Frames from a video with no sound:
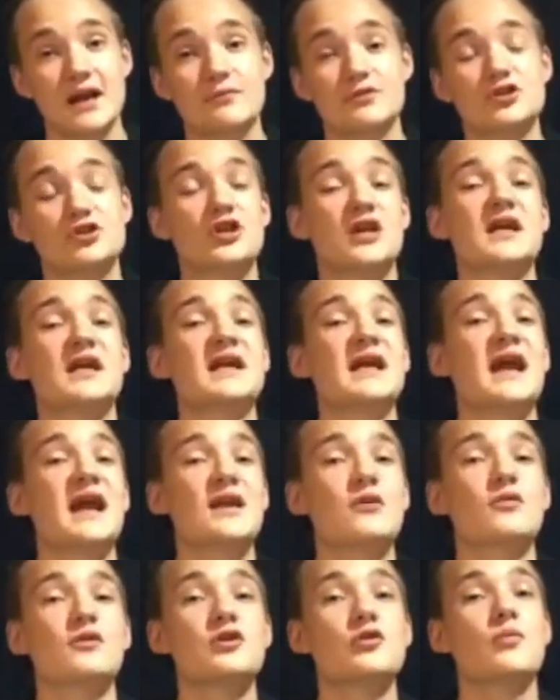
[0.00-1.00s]
I've been training
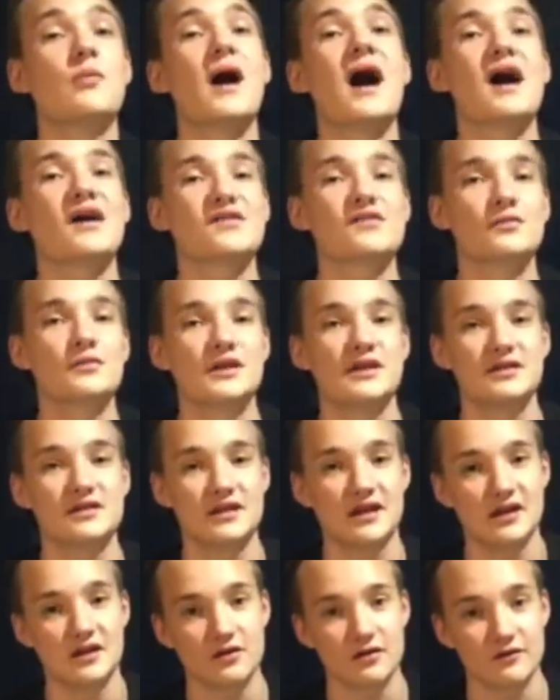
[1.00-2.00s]
anywhere you possibly can
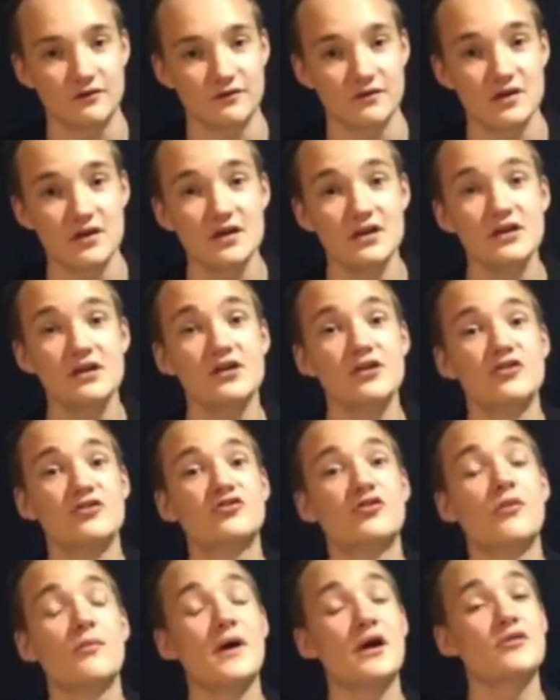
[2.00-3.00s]
think of.
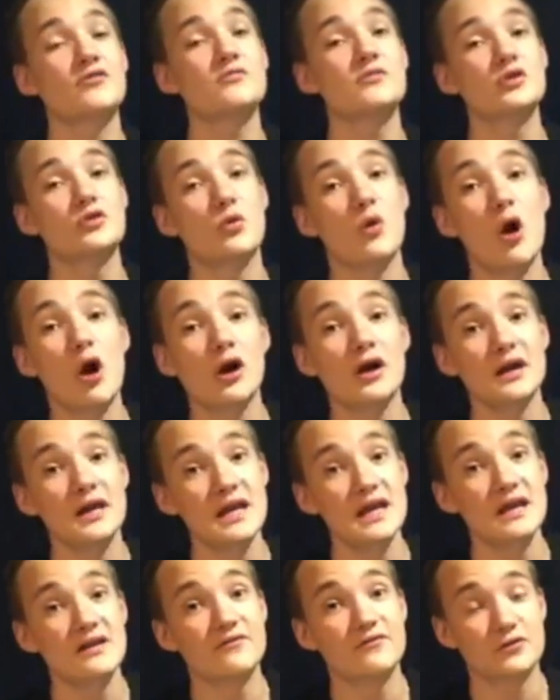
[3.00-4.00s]
So Malcolm, you are
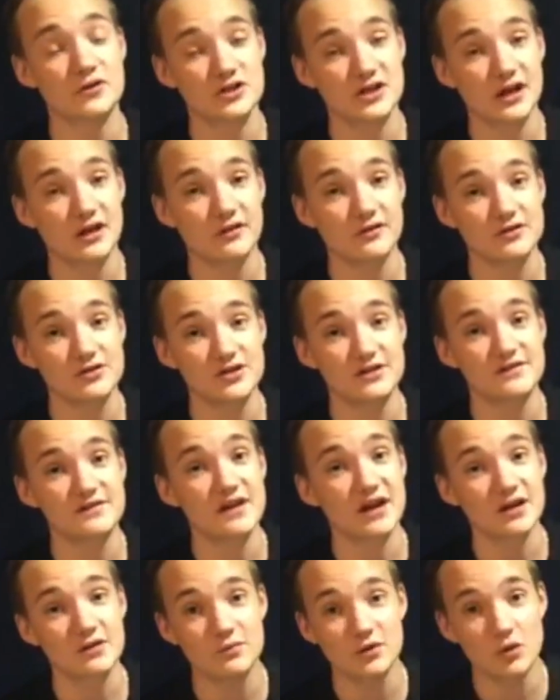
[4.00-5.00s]
in for a challenge. It's
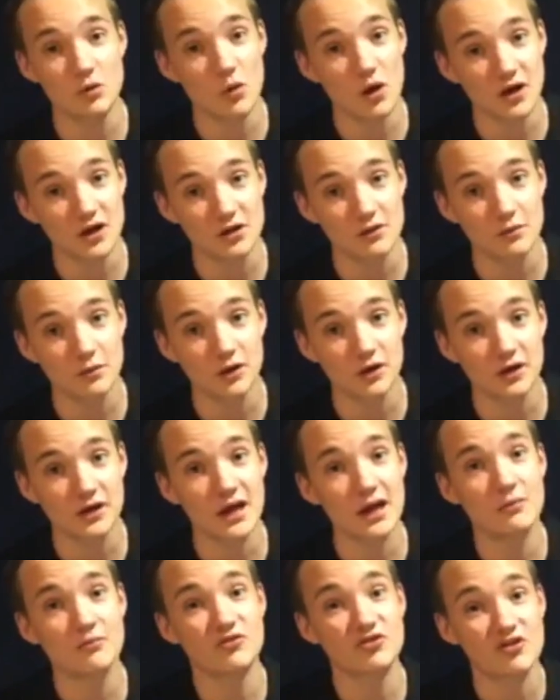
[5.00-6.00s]
not going to be walk in the park.
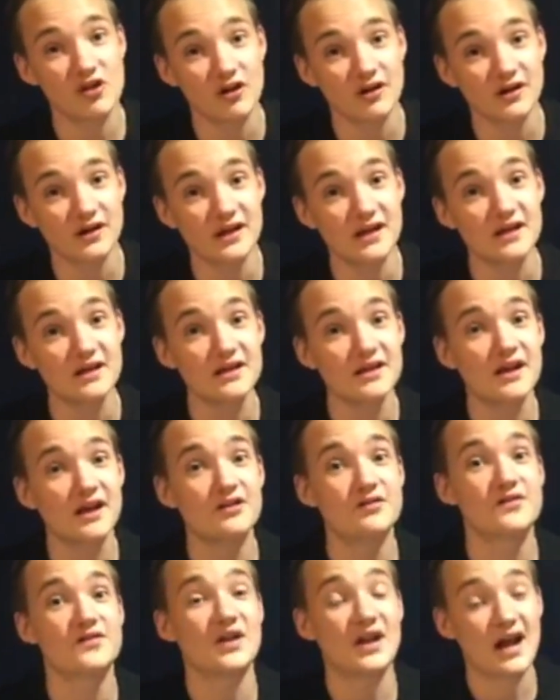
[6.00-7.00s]
I'm sorry. And
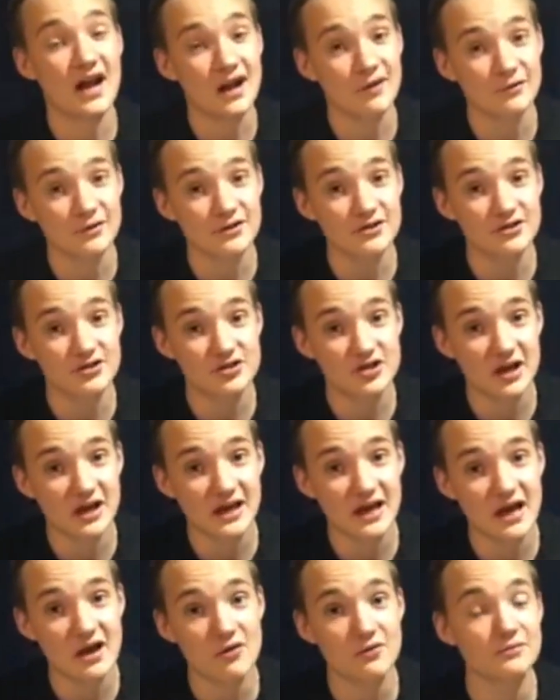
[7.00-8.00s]
you said I'm going to
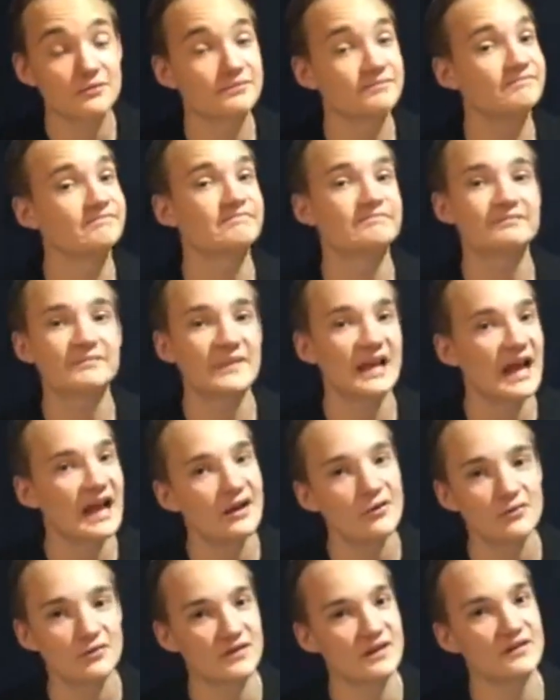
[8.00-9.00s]
strike out.
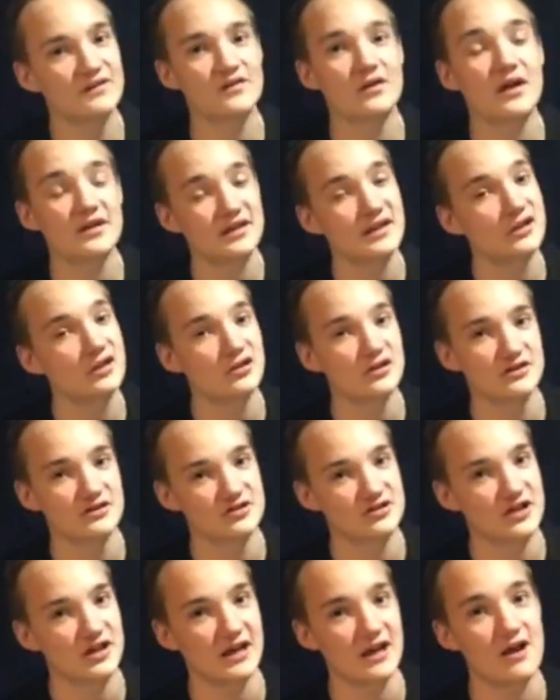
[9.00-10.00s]
I don't think so. I think you're going
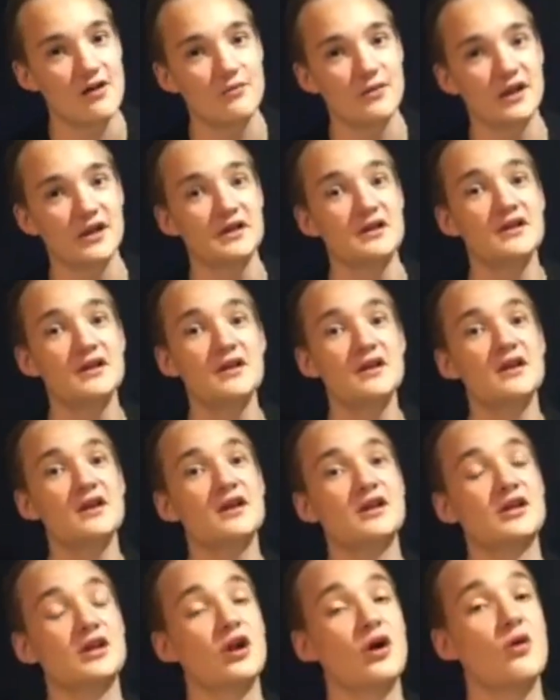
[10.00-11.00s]
to strike out, man.
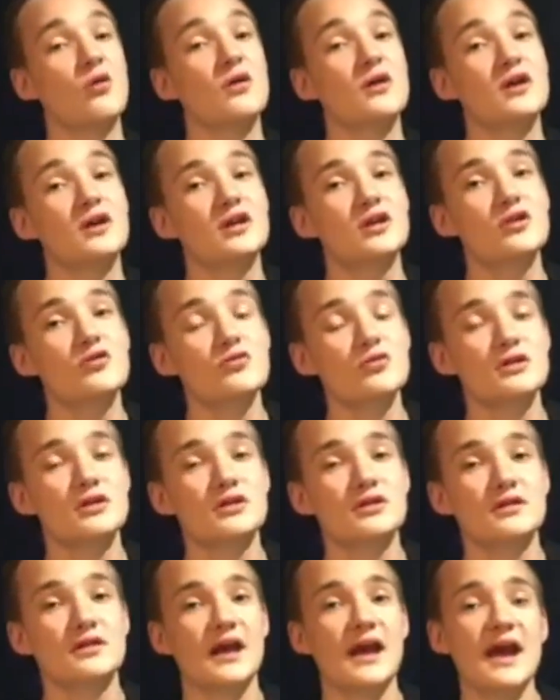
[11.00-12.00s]
You know, you
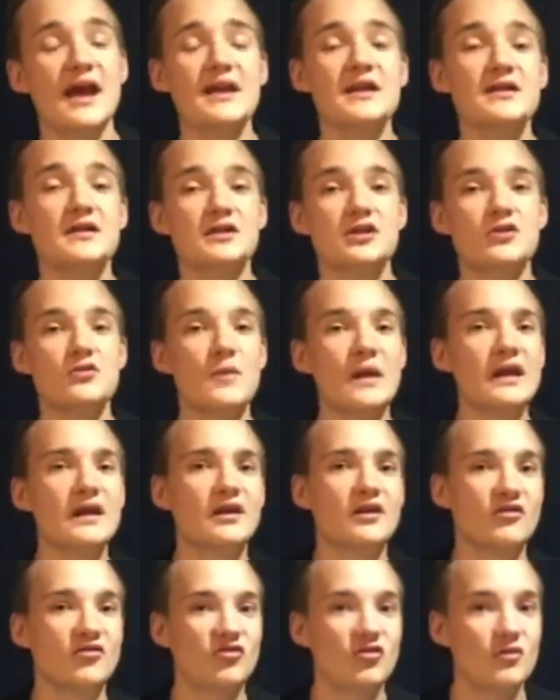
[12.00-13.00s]
and you made
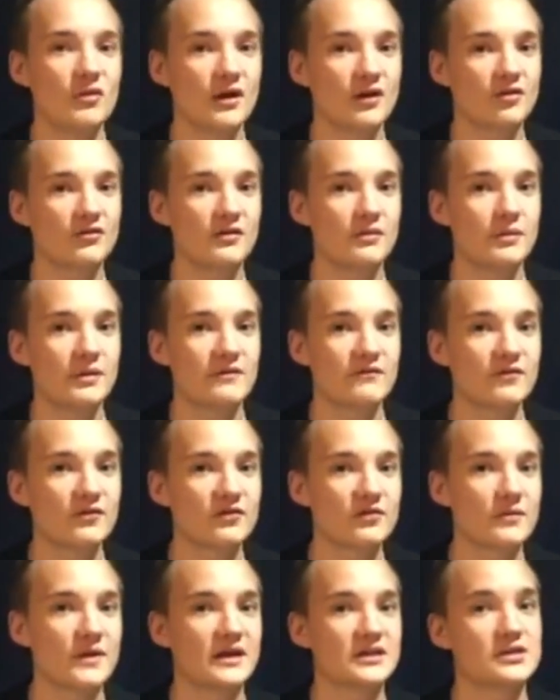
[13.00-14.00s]
it a two out of three
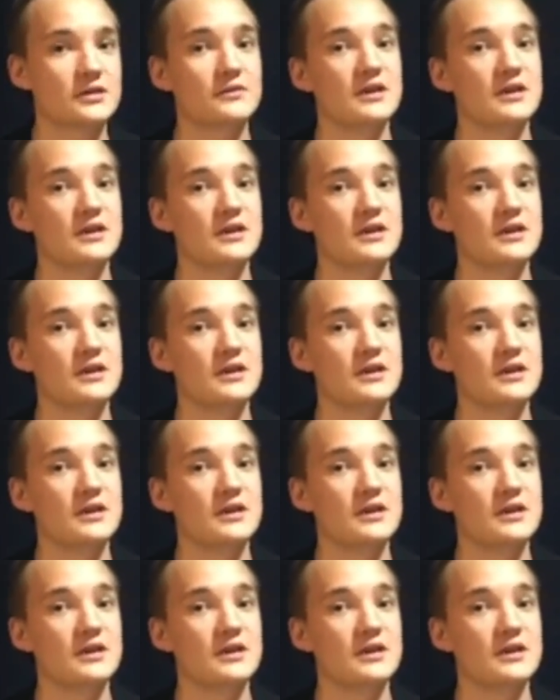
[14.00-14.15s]
pinfalls match.